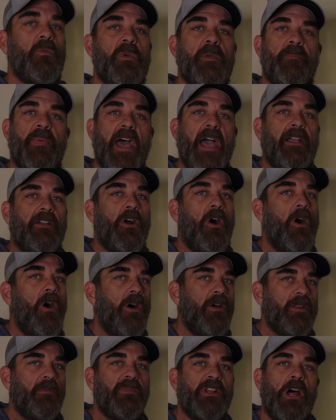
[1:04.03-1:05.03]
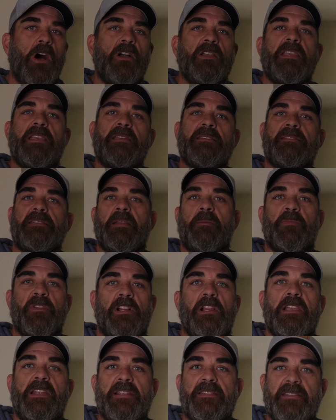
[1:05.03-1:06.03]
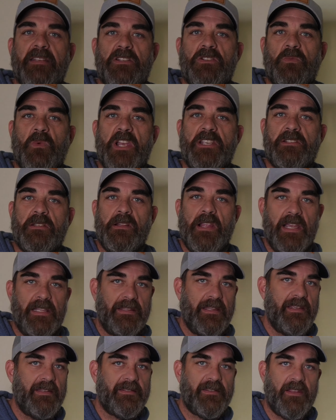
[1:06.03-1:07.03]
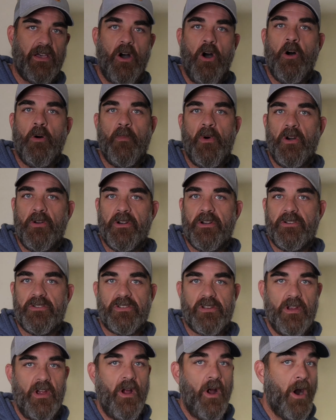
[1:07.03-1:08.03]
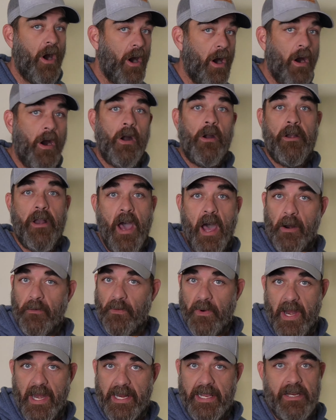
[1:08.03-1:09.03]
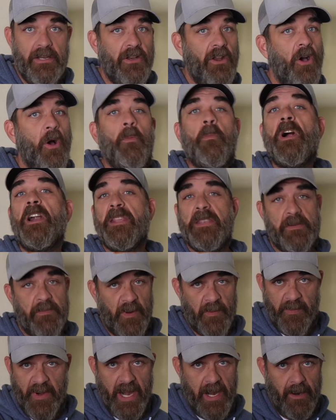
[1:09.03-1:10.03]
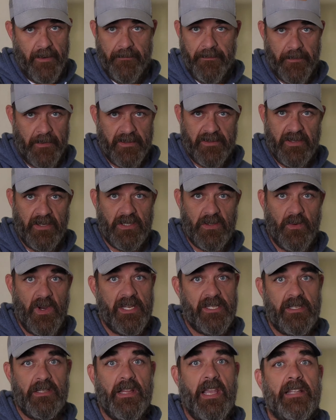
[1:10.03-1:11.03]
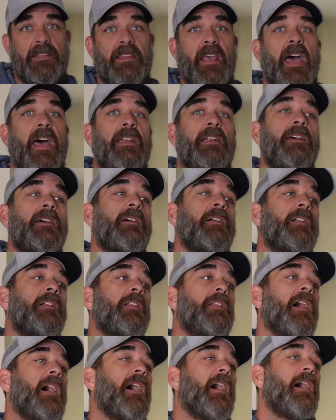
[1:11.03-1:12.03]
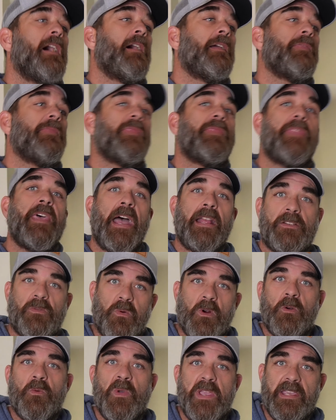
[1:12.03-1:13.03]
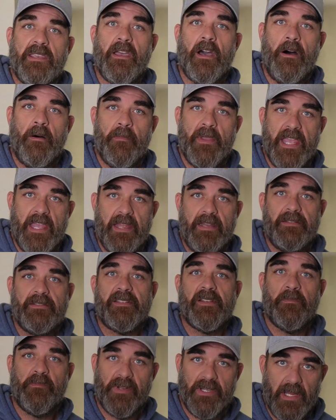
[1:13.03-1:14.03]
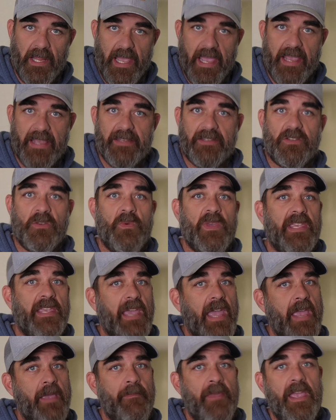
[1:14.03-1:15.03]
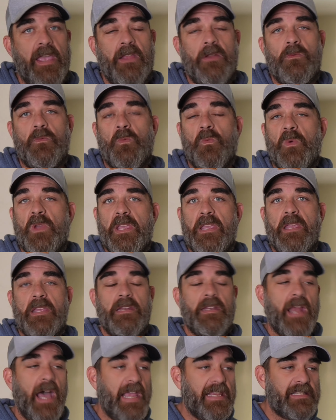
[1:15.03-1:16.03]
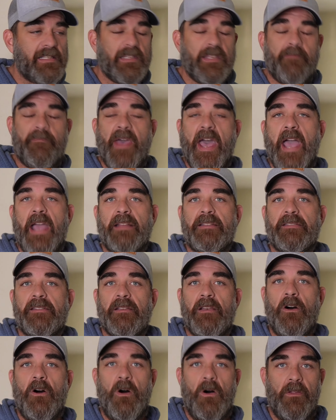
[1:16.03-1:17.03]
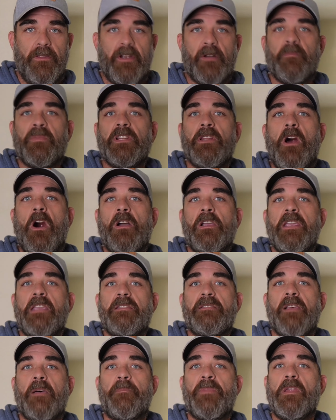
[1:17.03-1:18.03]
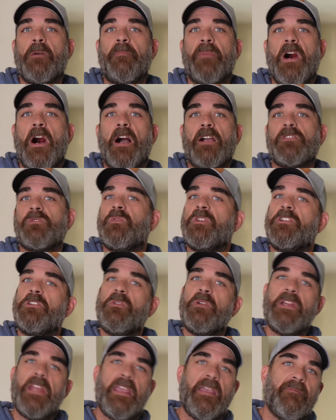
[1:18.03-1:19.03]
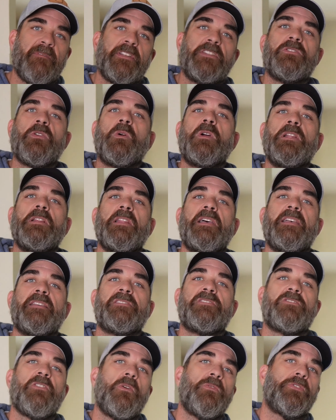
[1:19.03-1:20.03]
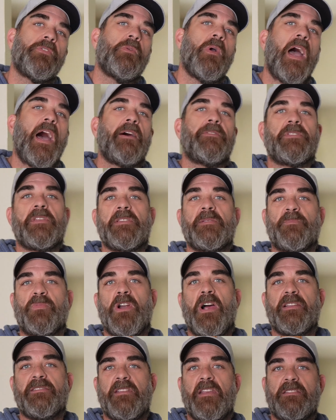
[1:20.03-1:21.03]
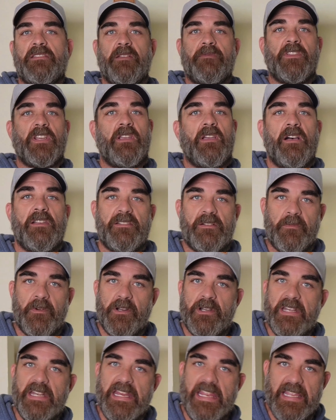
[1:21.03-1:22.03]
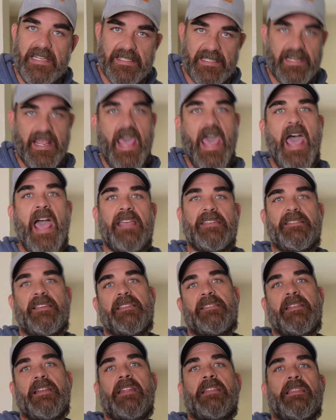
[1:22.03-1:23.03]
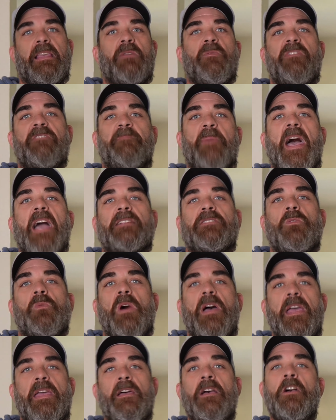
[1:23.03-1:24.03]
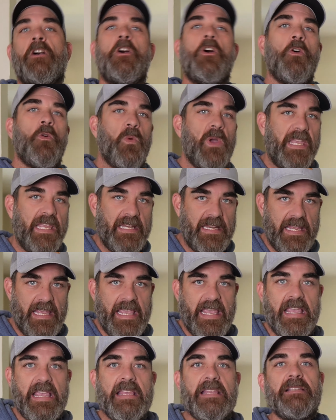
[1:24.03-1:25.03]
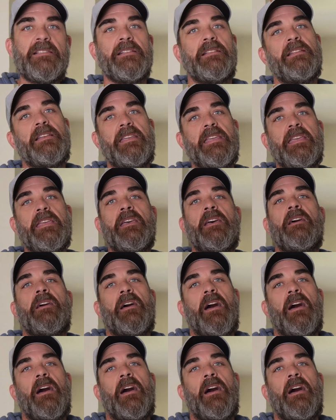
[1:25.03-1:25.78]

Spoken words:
we pack all the belongings. Typically in a situation like this, the homeowners are not ready. Nobody's prepared for a situation like that. That's where we come in to play. So we came in, we nicely packed all their belongings up in a box. We do an inventory list. So throughout this process, if the customer needs to access anything we've packed away, we can easily